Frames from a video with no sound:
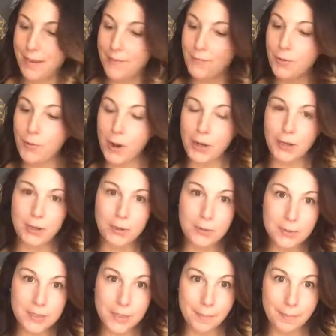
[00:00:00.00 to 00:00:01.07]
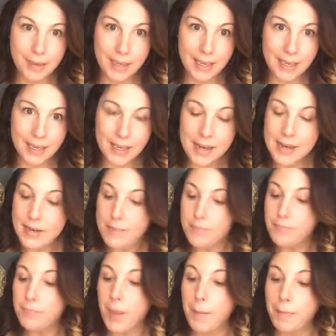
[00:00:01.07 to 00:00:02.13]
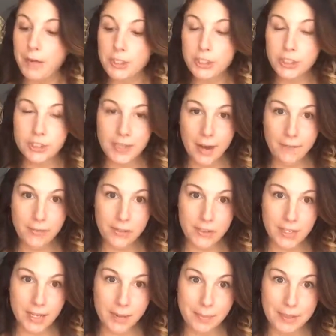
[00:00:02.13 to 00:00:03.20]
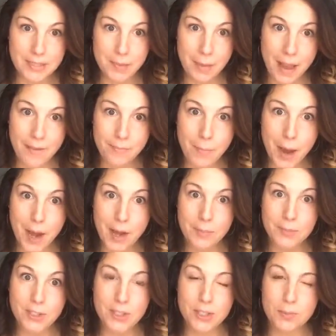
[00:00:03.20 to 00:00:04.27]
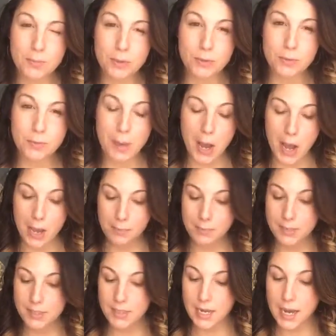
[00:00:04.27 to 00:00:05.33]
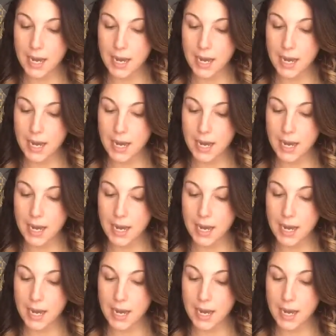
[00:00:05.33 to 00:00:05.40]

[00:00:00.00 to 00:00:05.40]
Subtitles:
If you are new to me, brace yourself. There's going to be some F-bombs and some truth bombs.